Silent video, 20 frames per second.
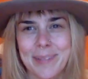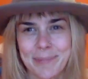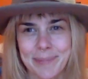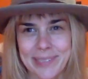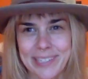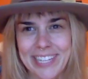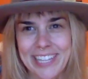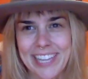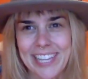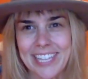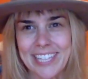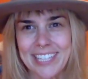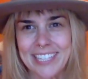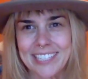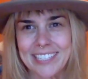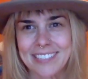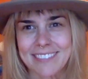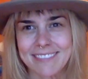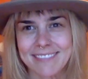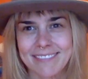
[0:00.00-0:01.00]
Breathe
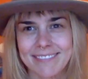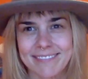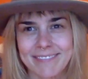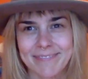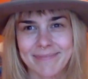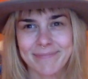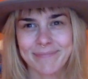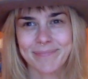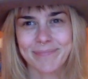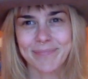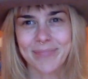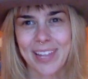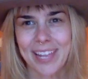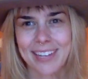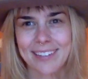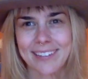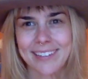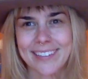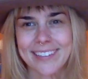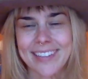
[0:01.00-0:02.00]
in
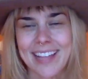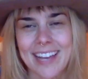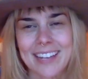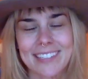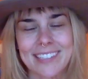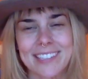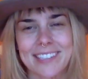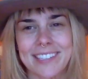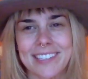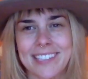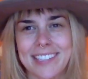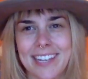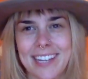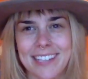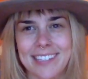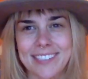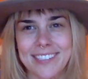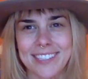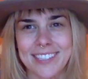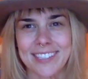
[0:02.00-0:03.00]
and collect your
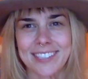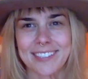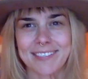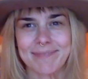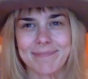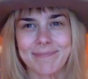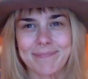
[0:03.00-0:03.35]
attention.